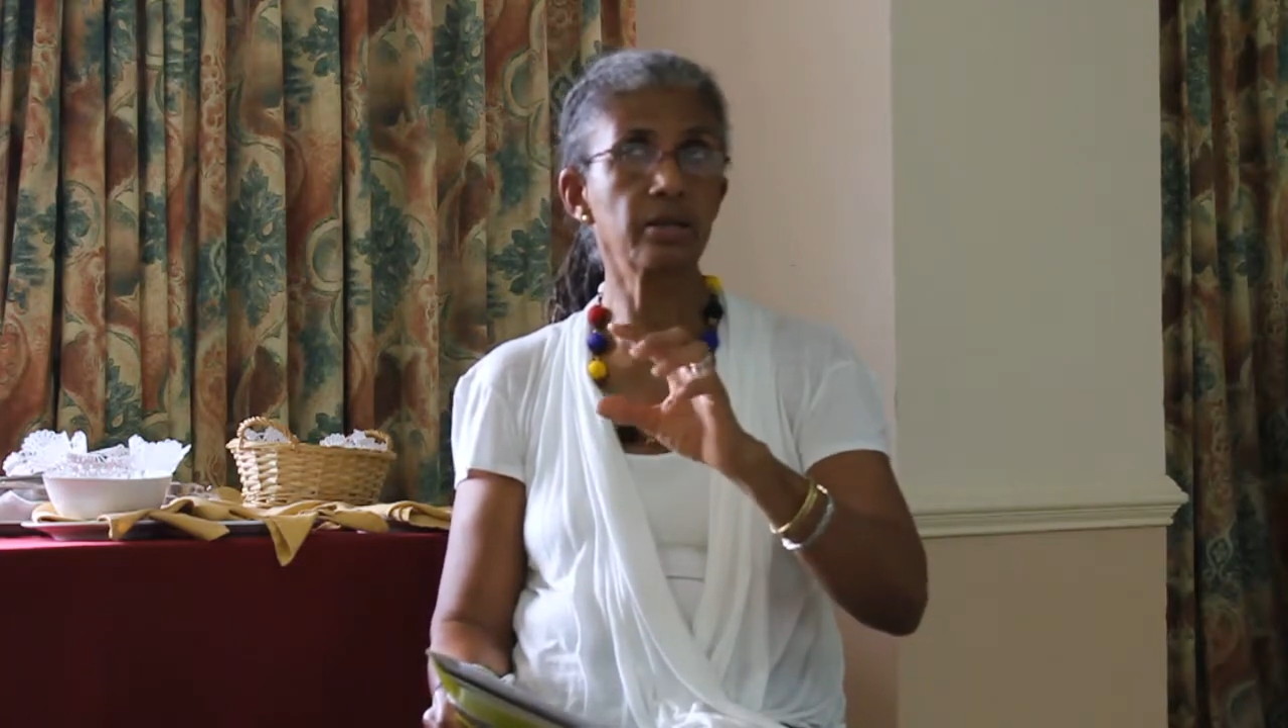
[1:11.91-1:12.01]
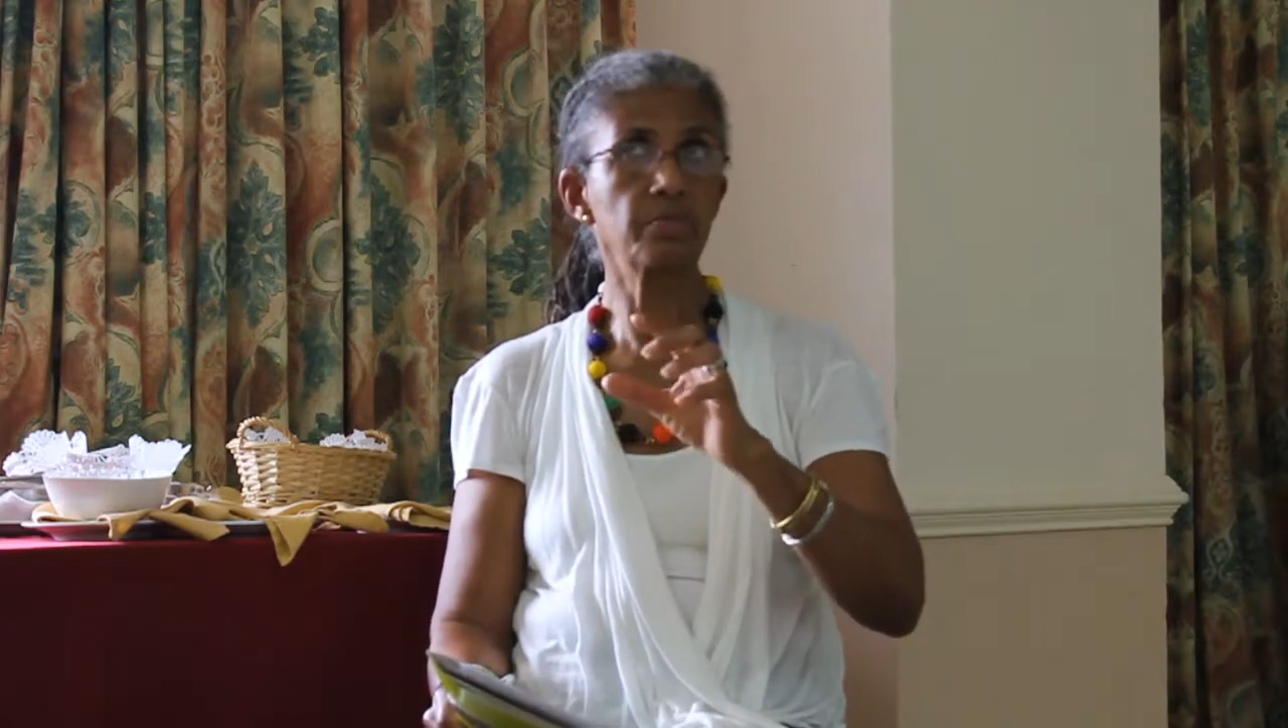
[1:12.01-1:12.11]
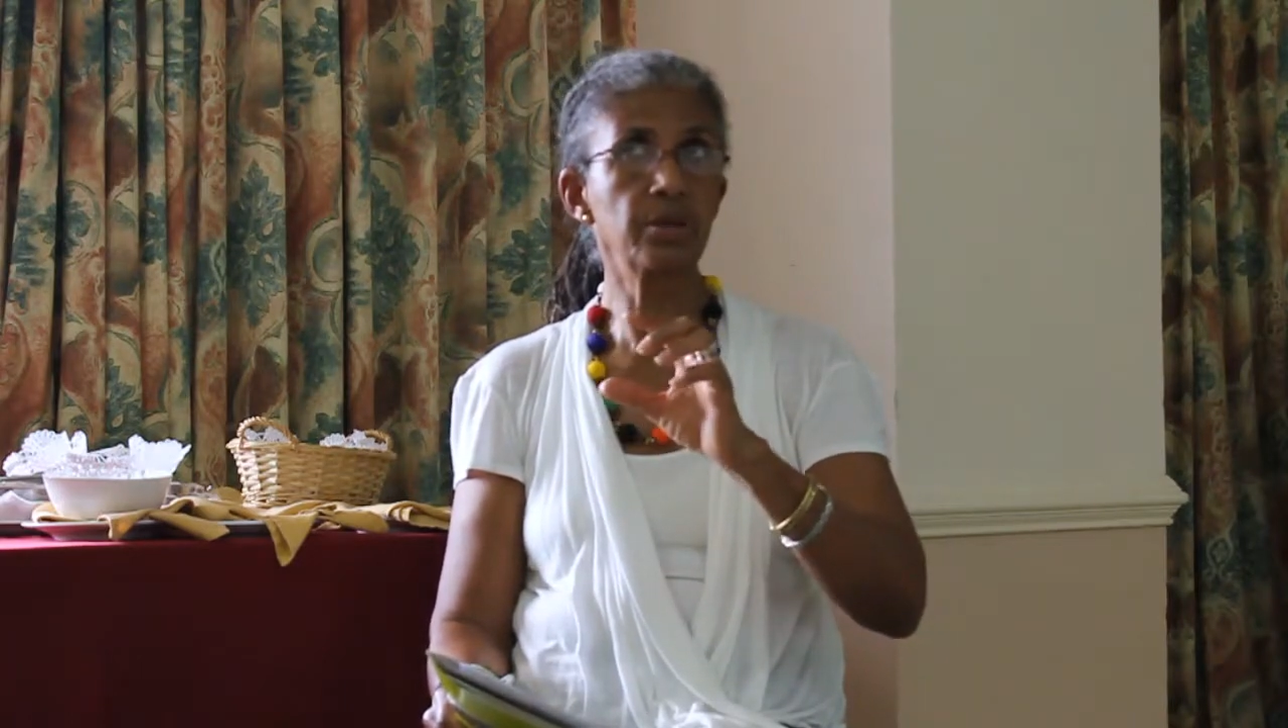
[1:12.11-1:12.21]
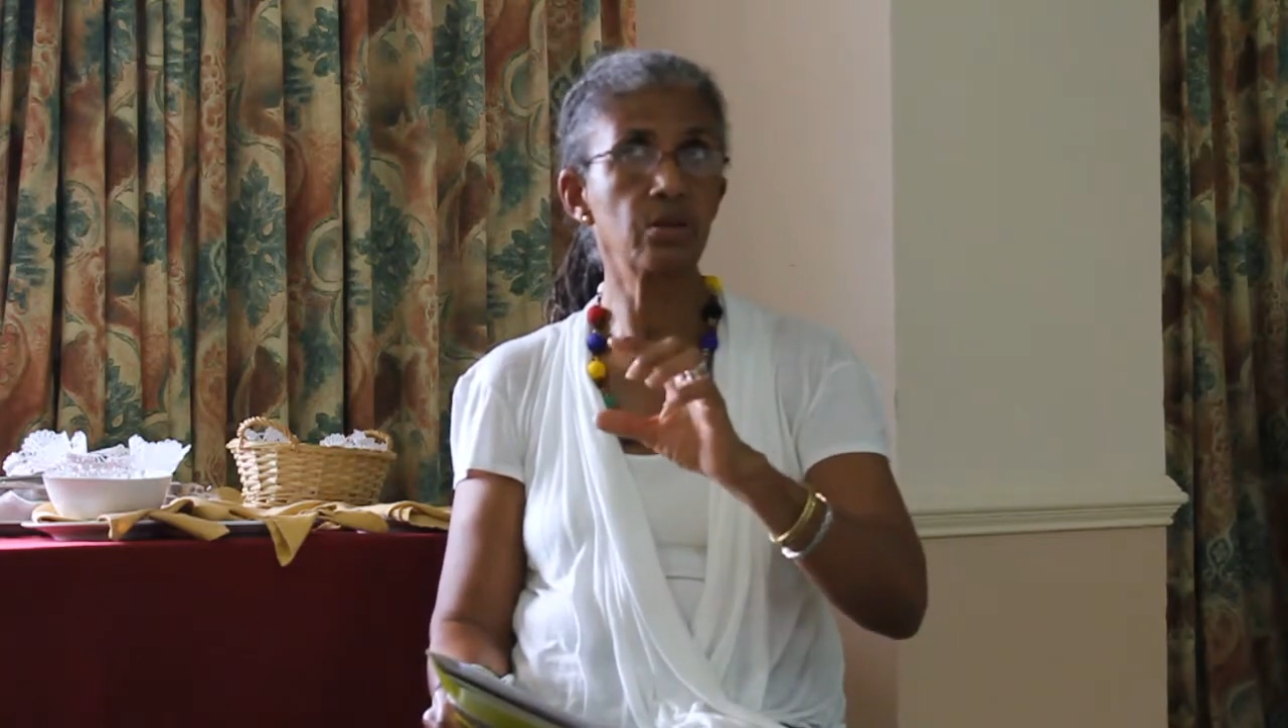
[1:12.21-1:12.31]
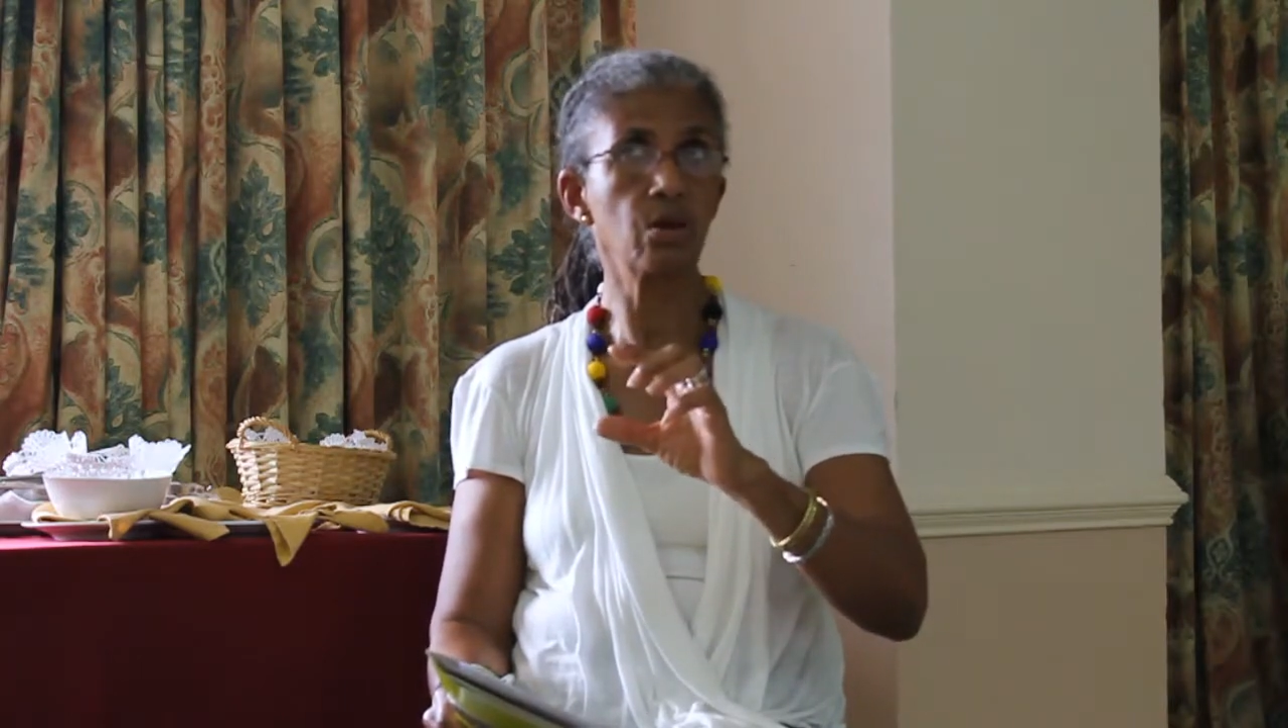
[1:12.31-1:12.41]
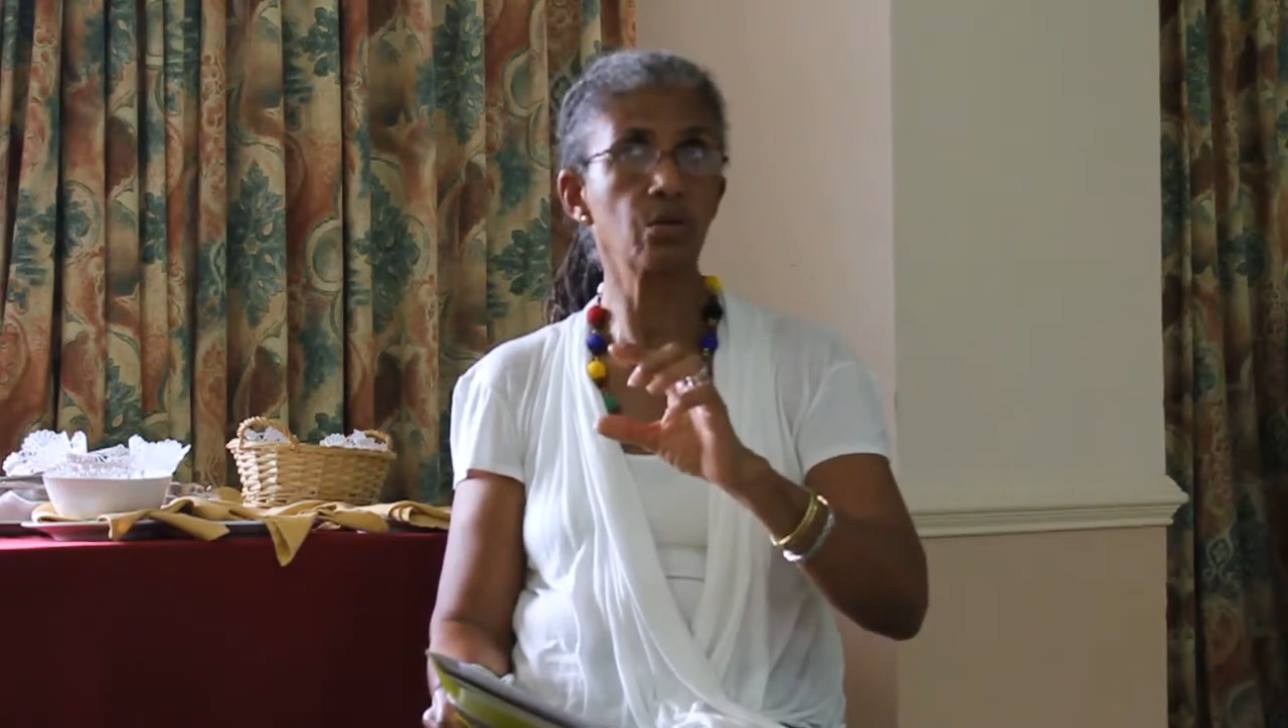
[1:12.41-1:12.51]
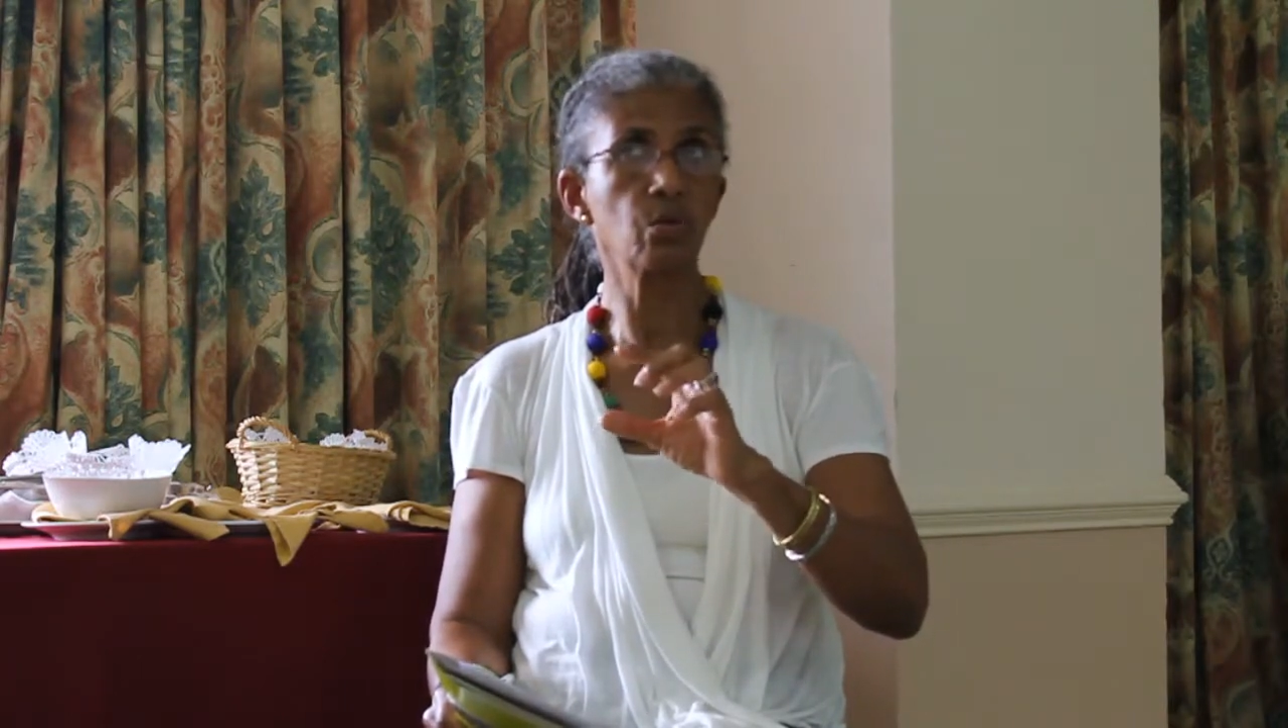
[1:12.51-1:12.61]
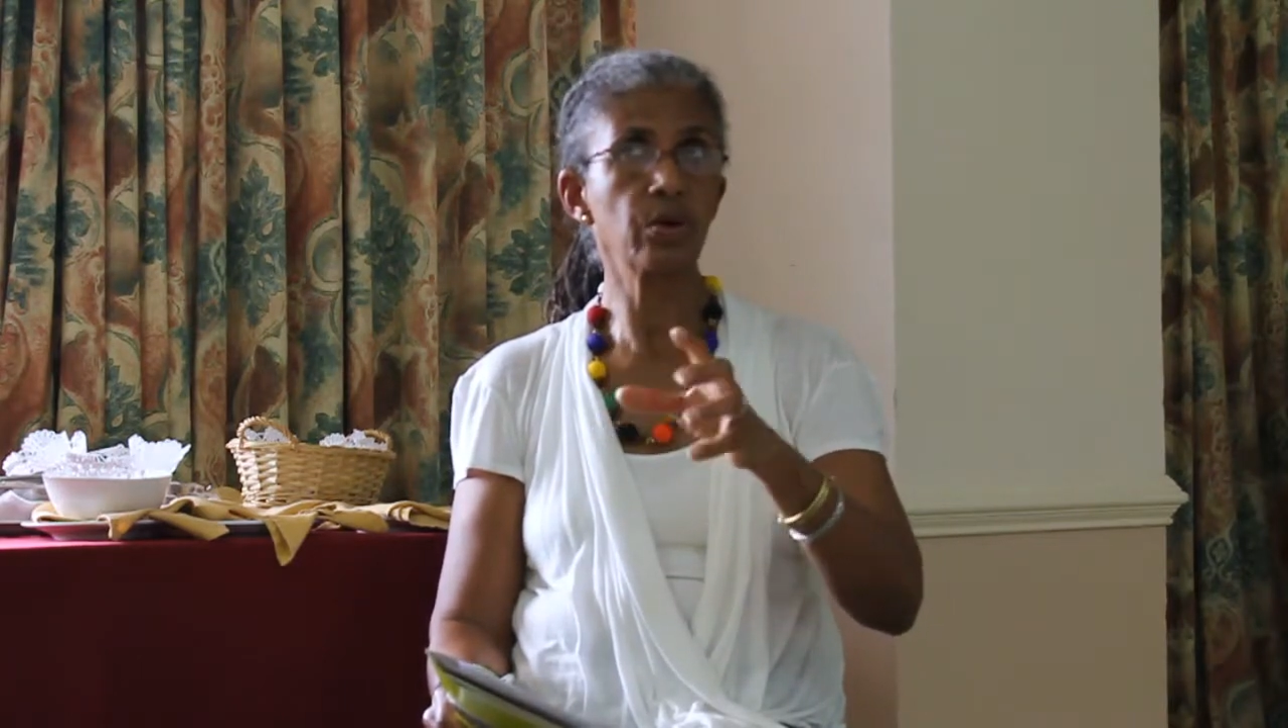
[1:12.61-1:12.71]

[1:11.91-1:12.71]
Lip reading: can be done